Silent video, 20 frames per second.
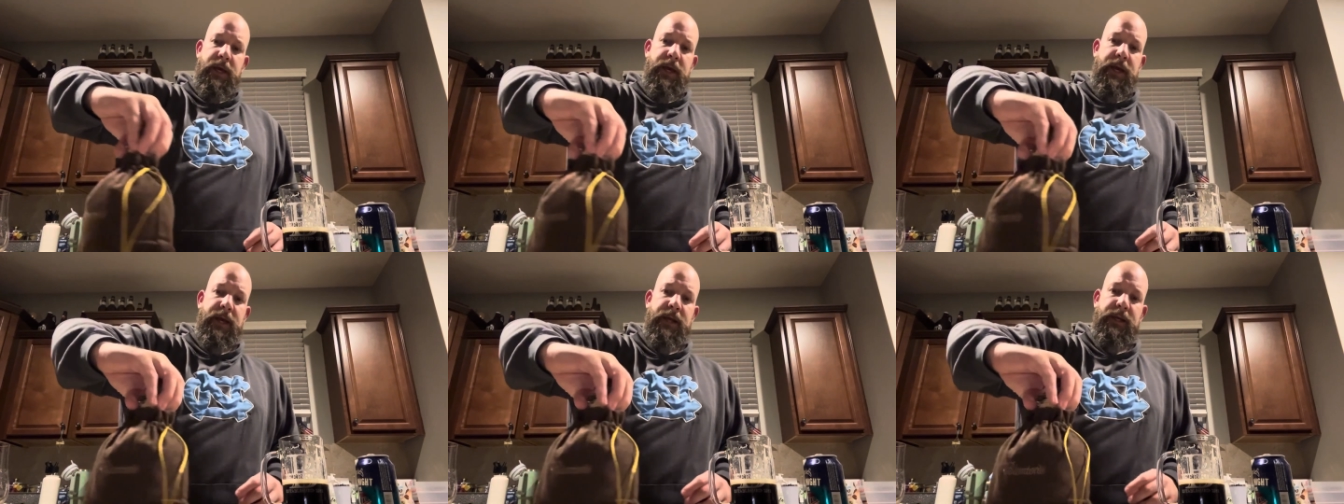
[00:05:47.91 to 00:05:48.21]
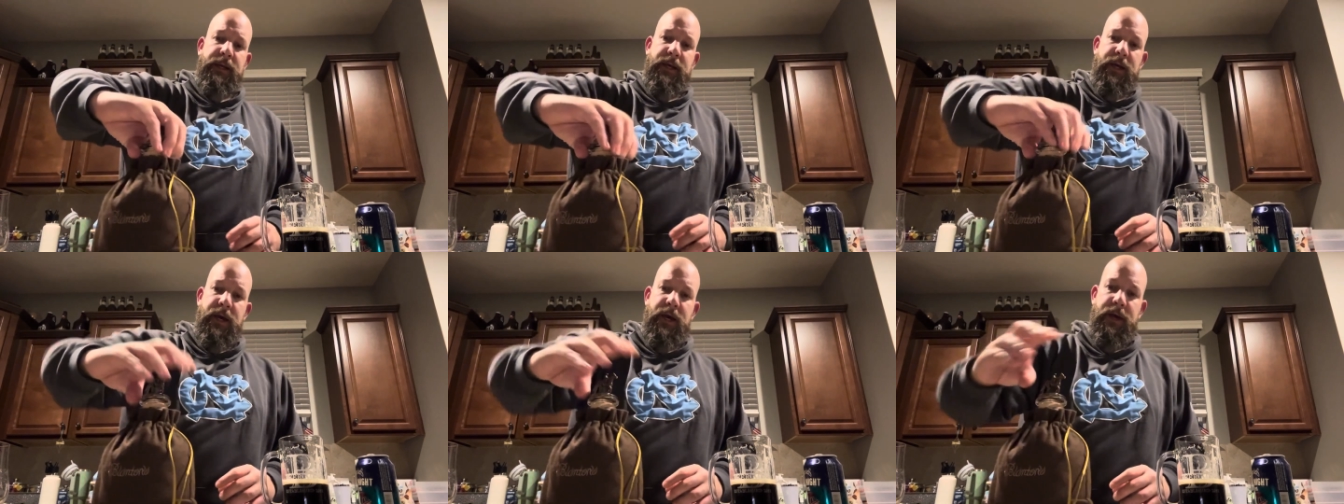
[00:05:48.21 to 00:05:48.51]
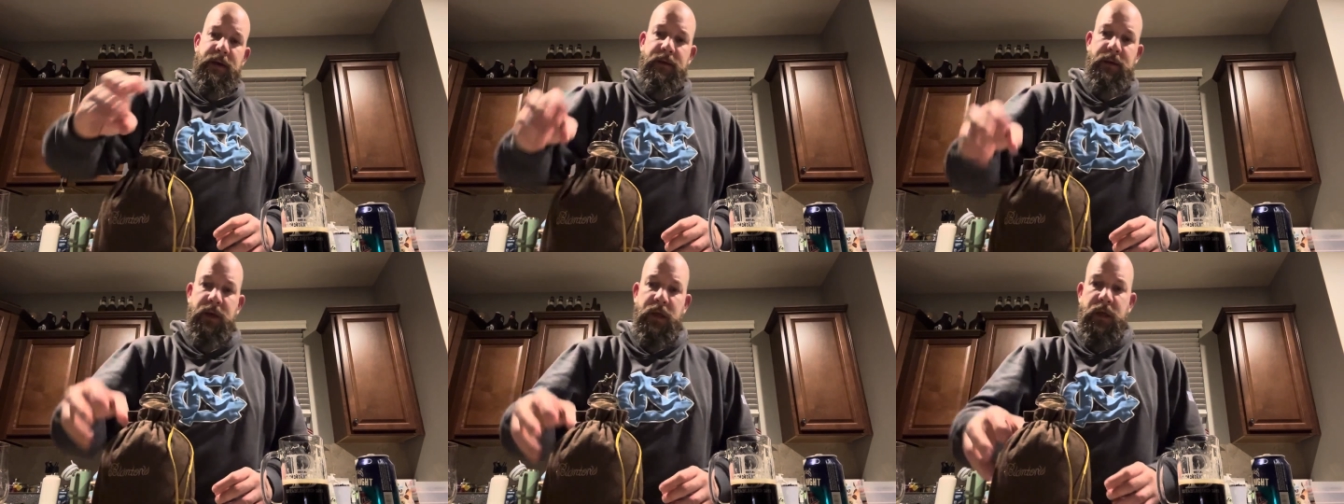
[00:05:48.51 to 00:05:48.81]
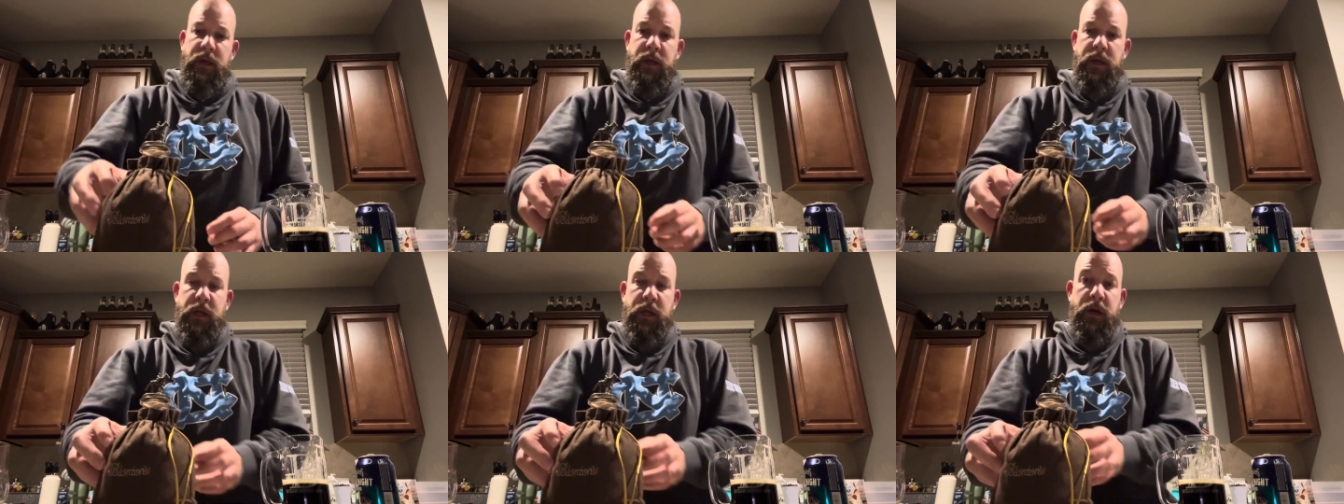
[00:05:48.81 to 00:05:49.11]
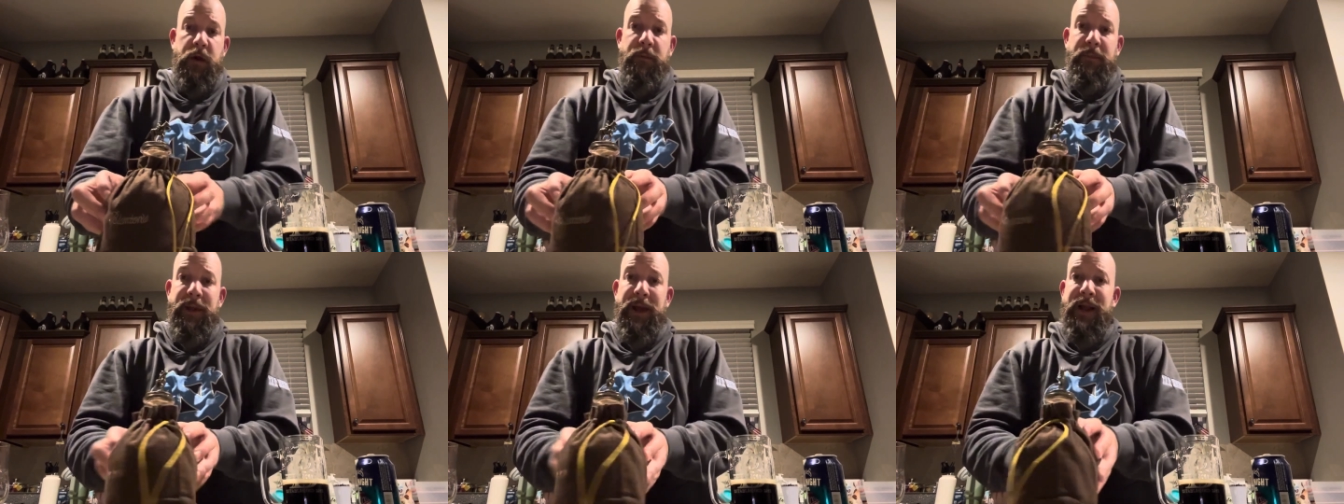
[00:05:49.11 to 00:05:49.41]
And, uh, you
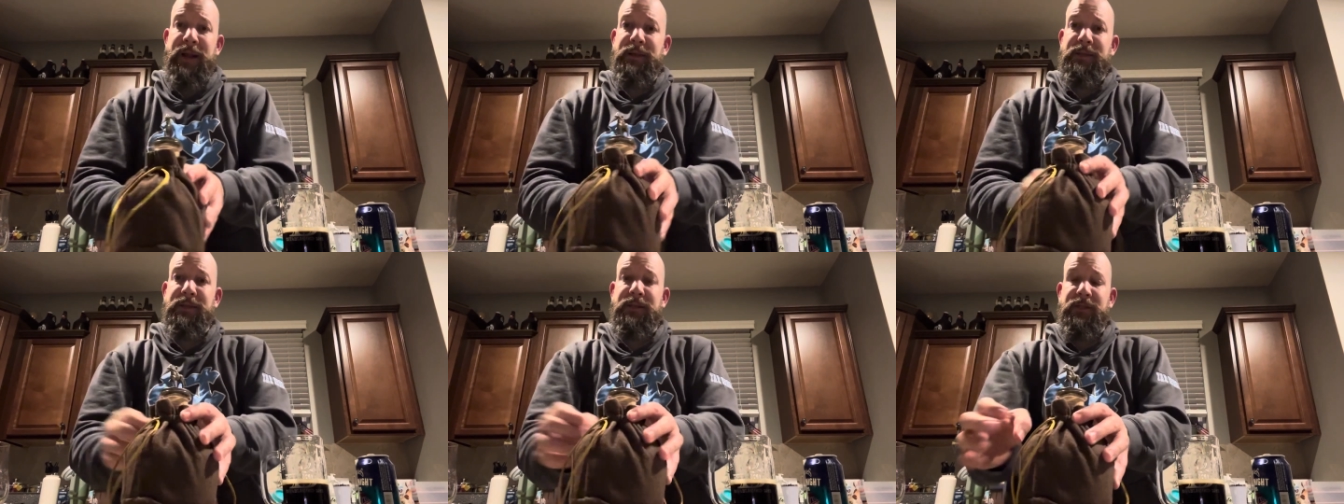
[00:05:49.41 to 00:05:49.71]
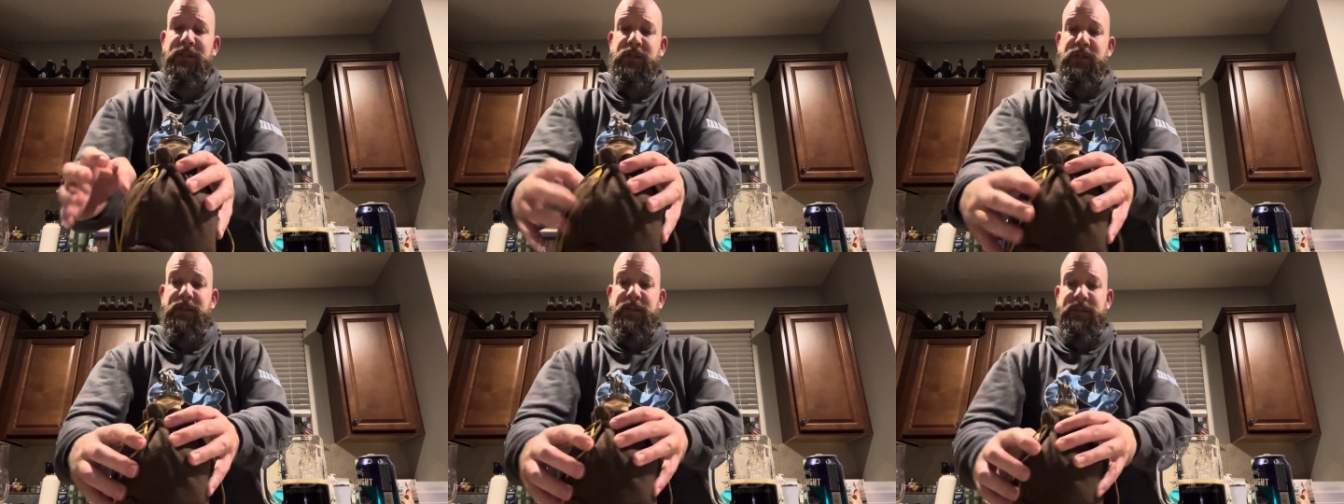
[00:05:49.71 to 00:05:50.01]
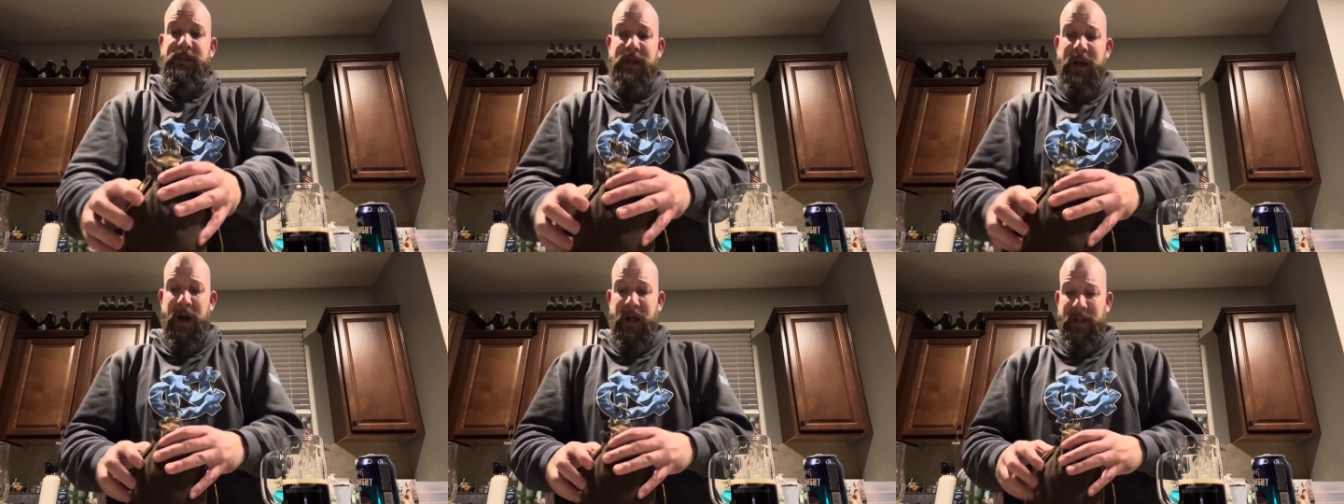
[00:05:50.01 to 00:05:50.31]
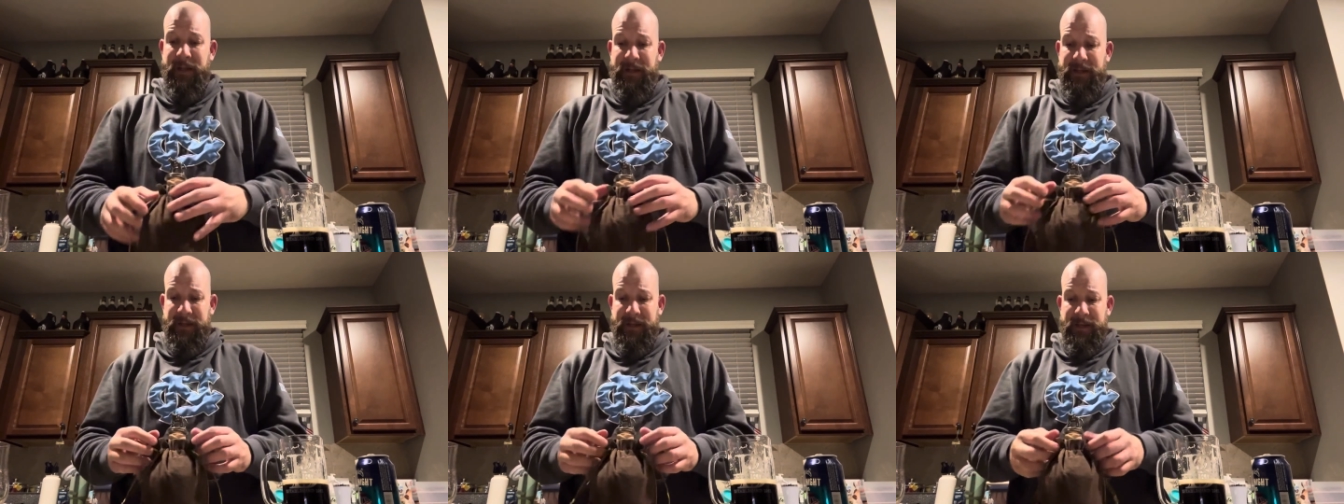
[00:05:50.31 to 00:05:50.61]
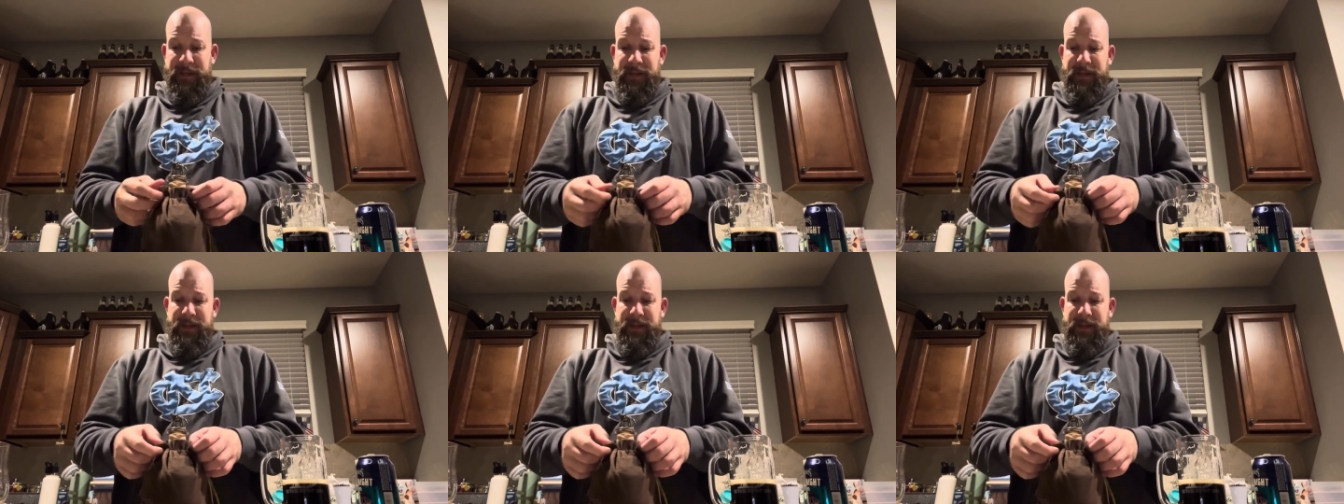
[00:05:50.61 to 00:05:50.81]
know, Blanton's is just a solid,